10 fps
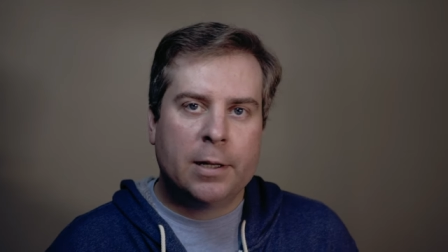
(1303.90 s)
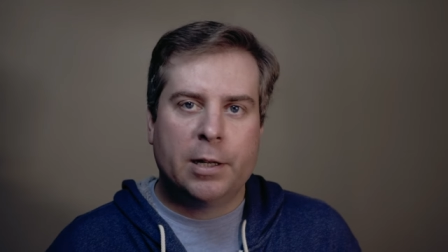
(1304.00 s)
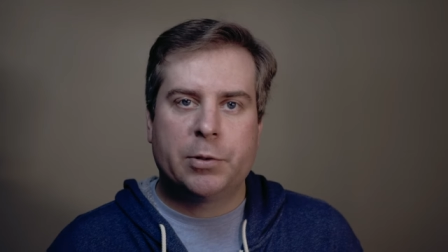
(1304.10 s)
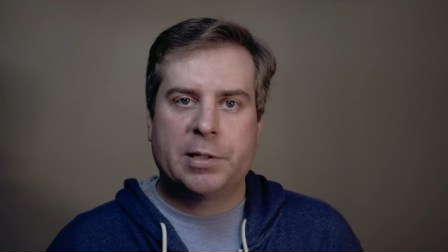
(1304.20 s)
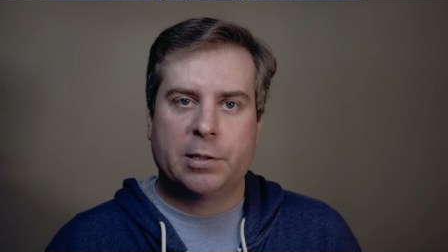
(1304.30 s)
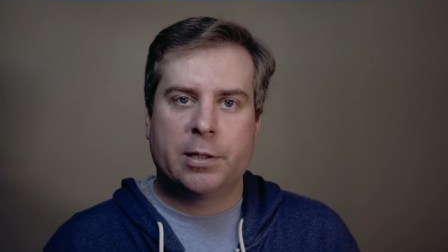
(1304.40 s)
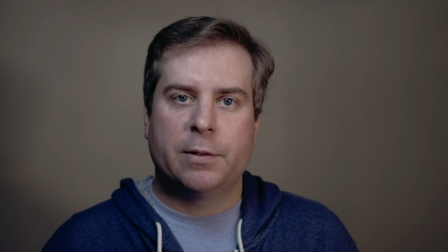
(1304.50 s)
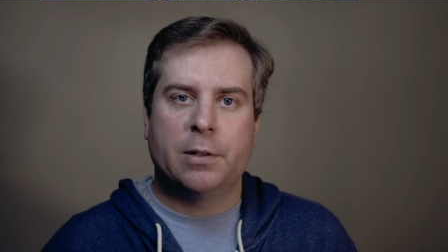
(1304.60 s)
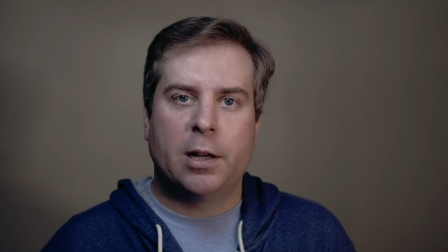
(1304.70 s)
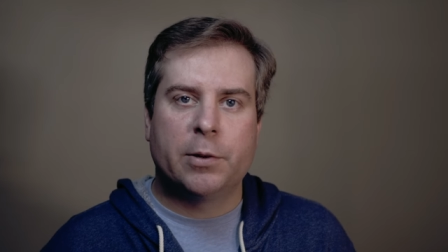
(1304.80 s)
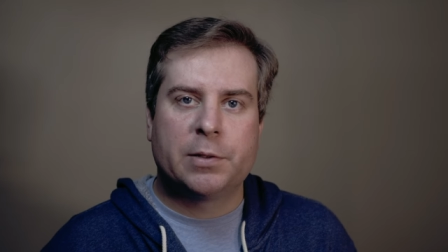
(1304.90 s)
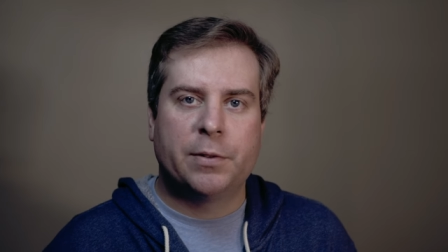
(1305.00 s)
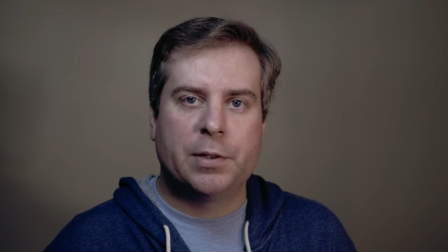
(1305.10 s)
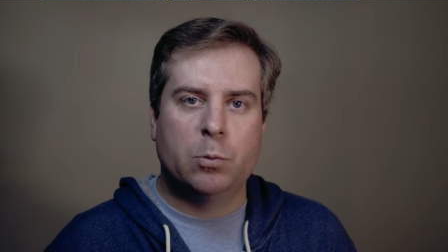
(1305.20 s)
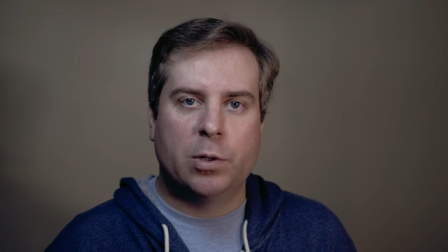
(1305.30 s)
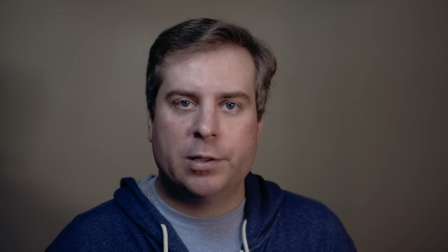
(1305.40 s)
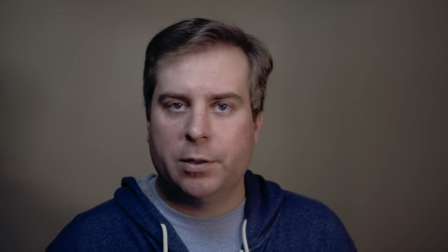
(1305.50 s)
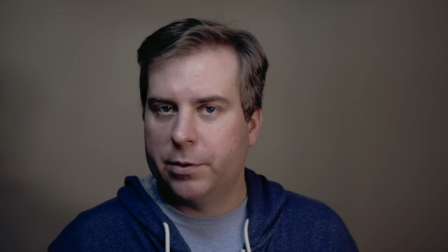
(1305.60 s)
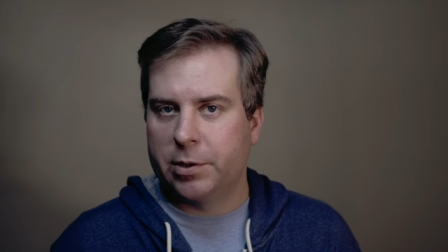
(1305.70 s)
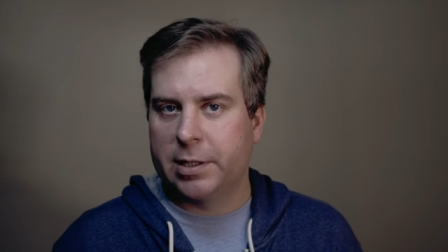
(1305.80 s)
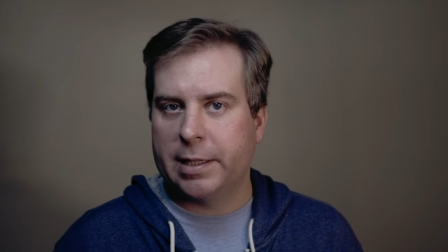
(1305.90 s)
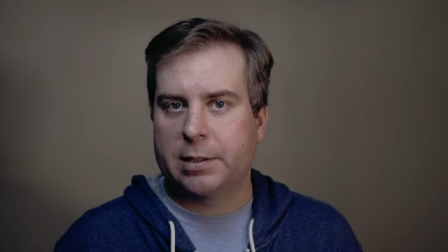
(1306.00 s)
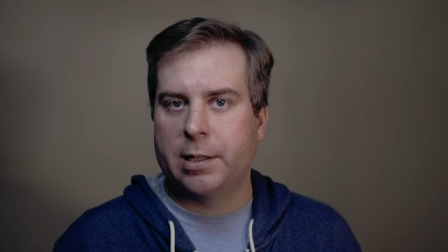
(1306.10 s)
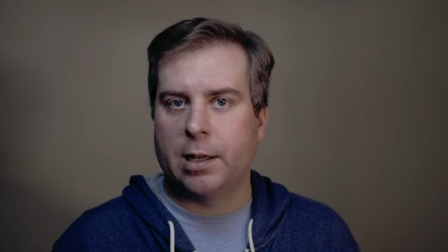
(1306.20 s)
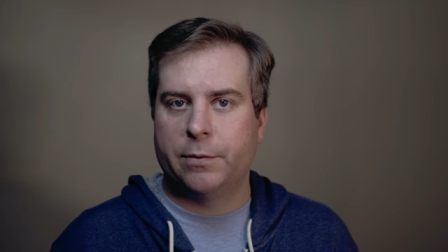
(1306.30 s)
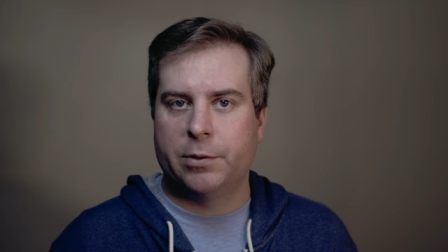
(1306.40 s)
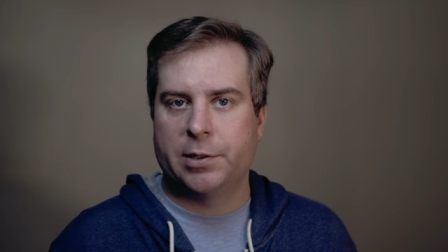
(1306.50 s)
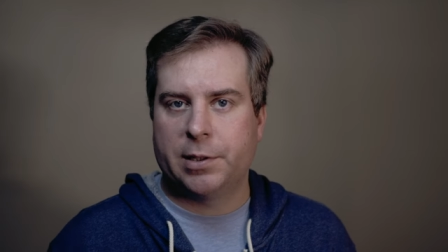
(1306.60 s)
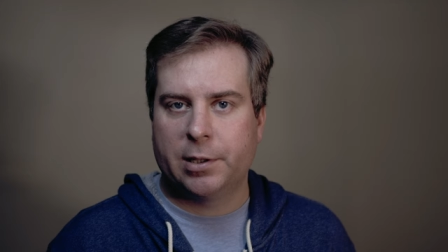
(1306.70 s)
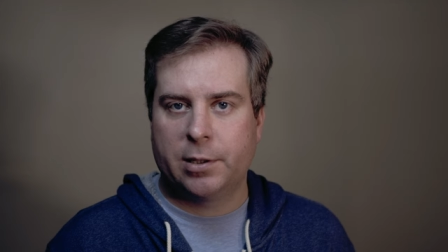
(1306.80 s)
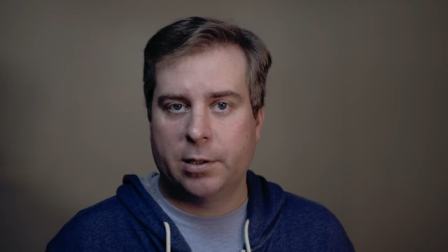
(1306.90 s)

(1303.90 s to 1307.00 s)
Interestingly, in iOS 15.1, if you connect the iPhone to sync,